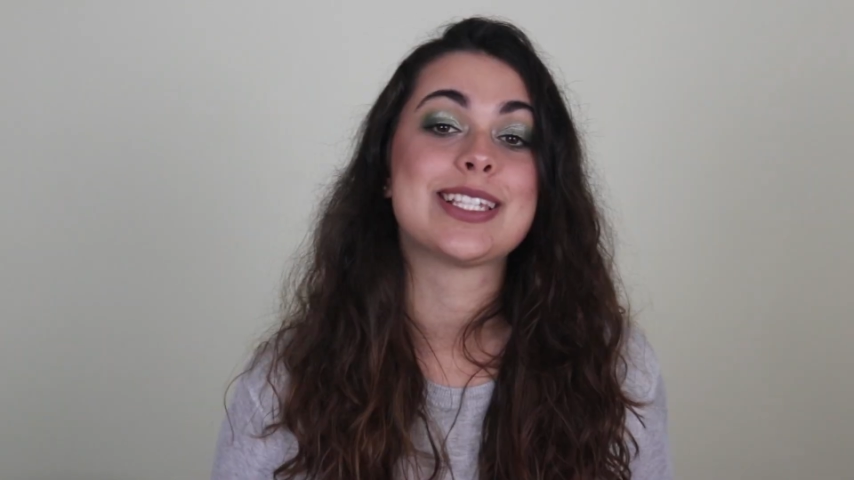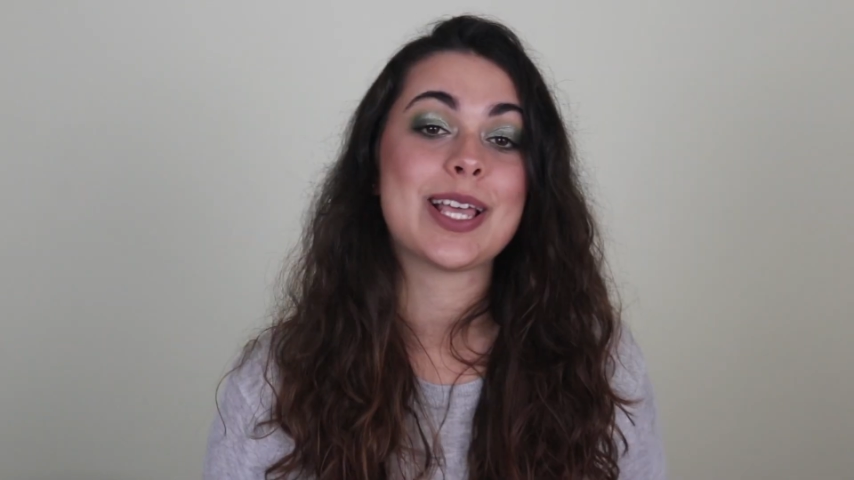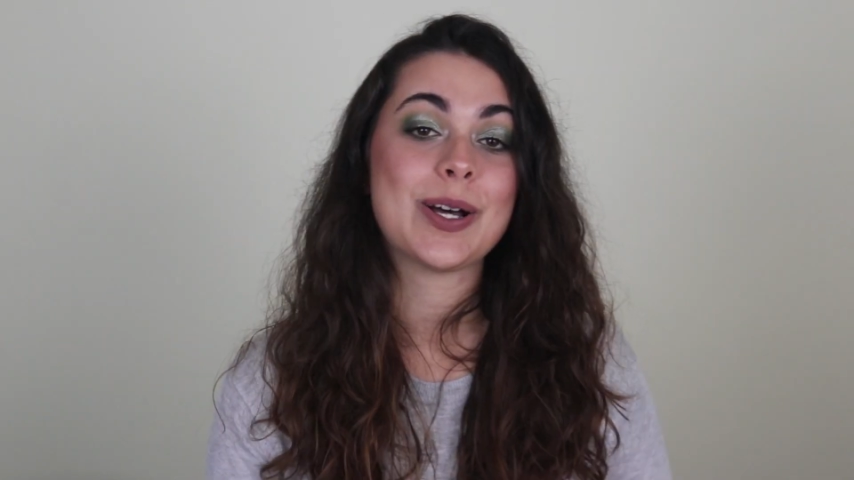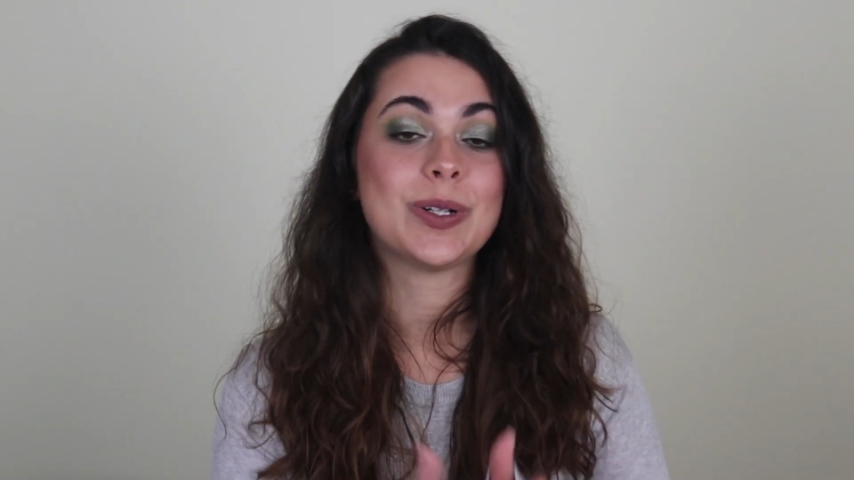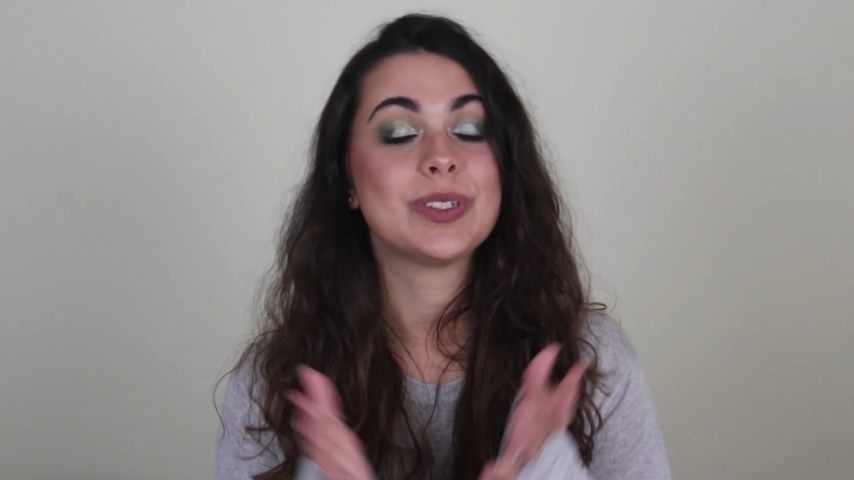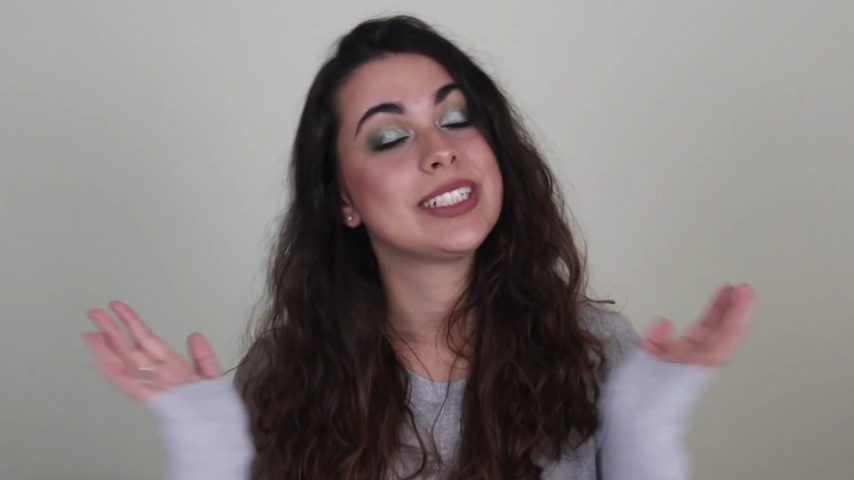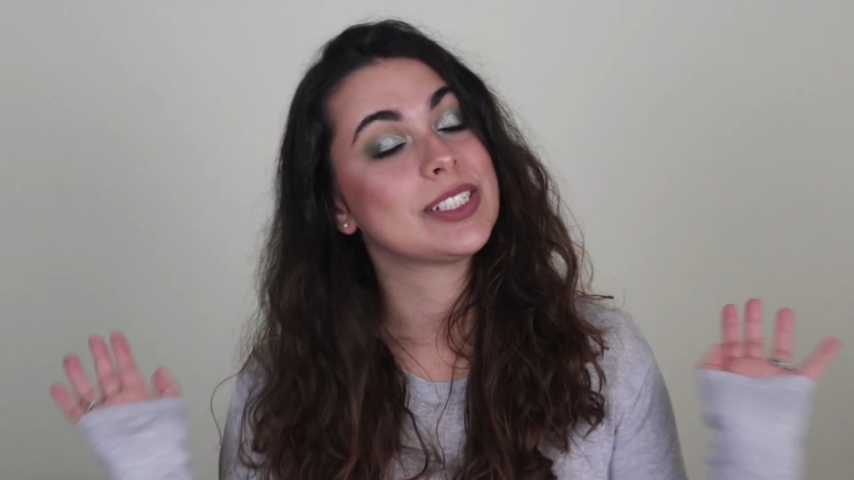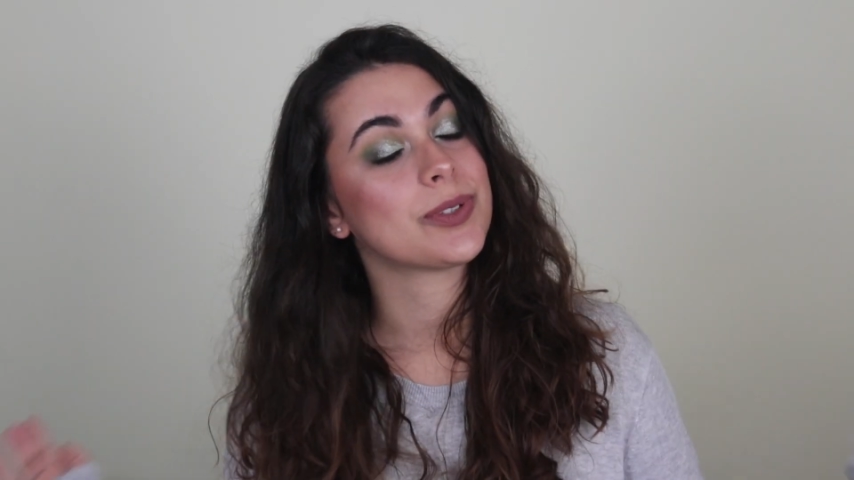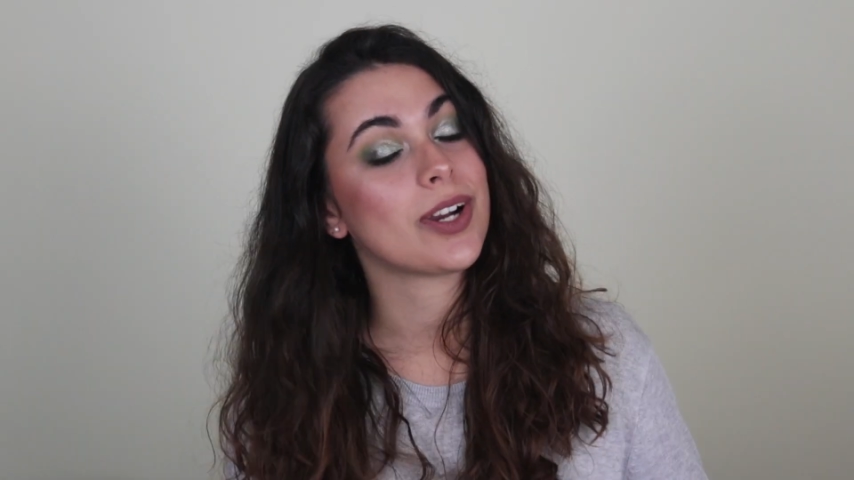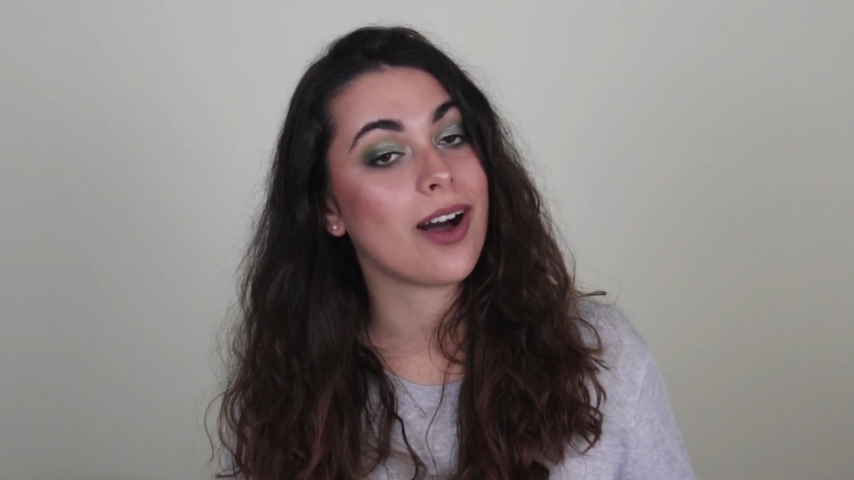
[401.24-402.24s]
So
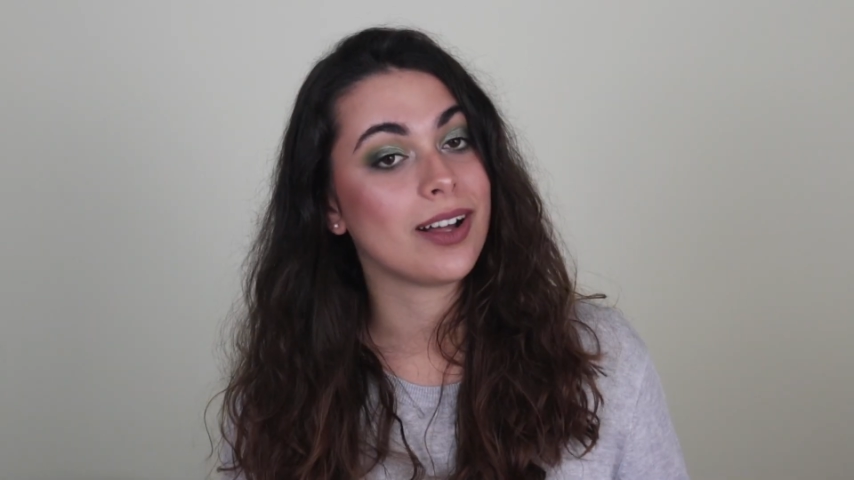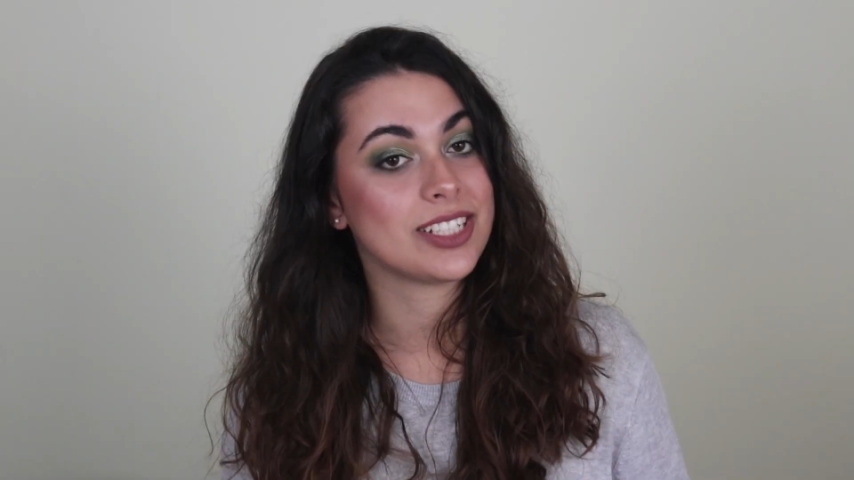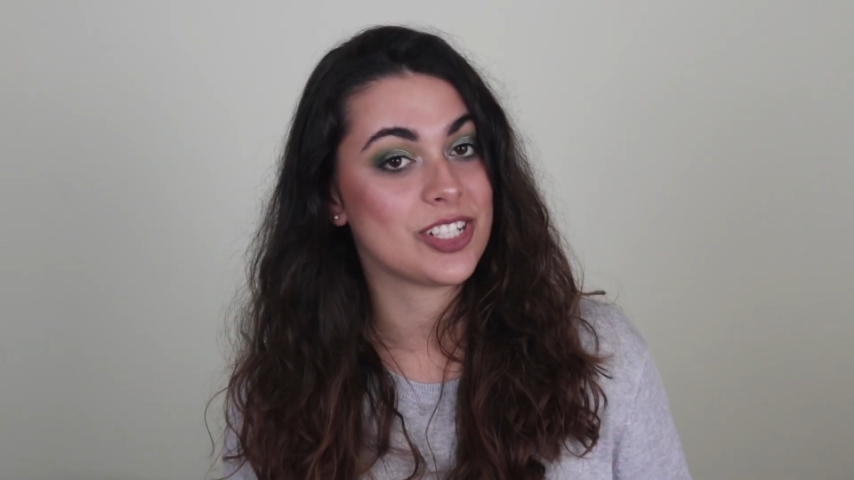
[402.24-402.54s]
these were all the